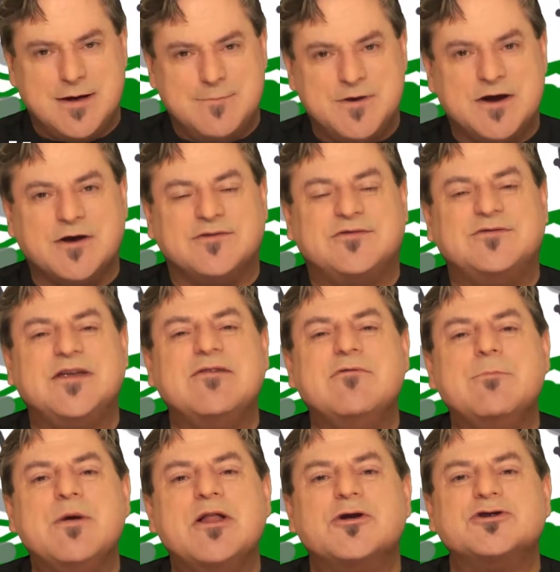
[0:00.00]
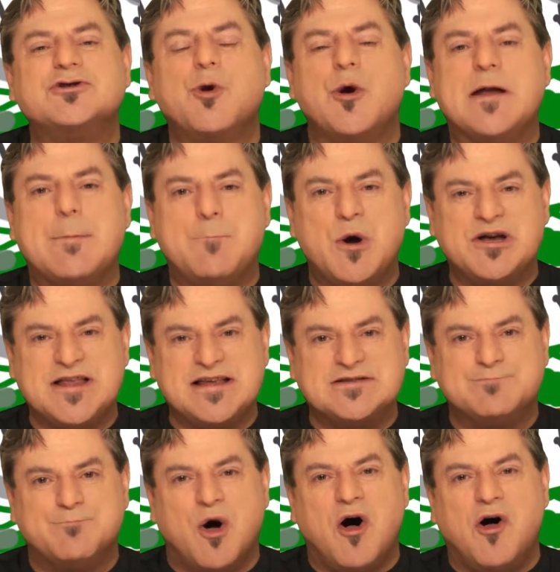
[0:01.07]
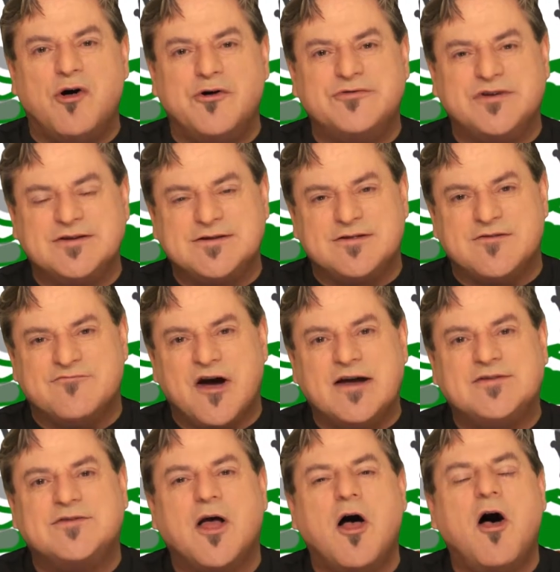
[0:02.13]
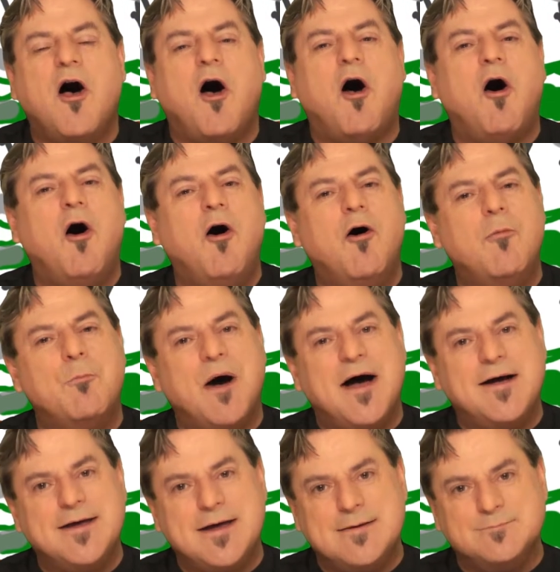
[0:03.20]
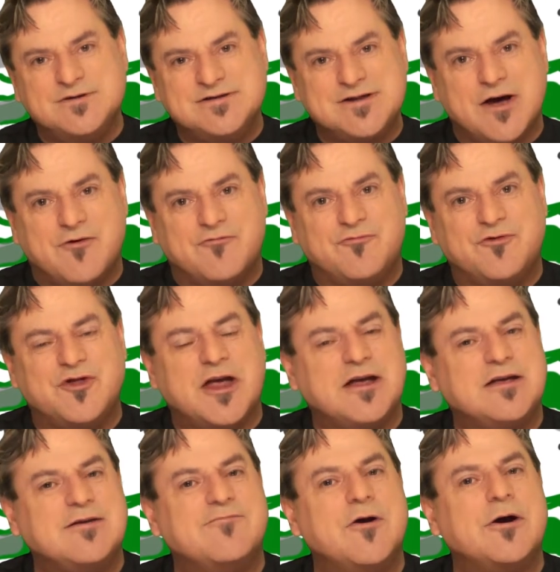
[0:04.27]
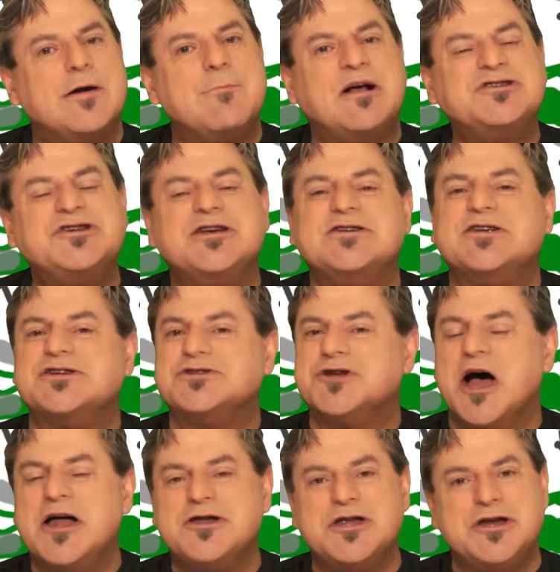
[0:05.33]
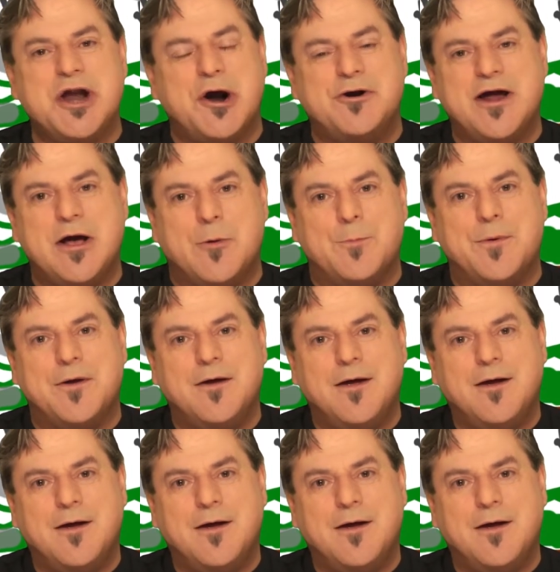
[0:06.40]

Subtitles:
Because Stephen Miller is going to put his balls into the vice all by himself. Thank you very much. He does not need our help.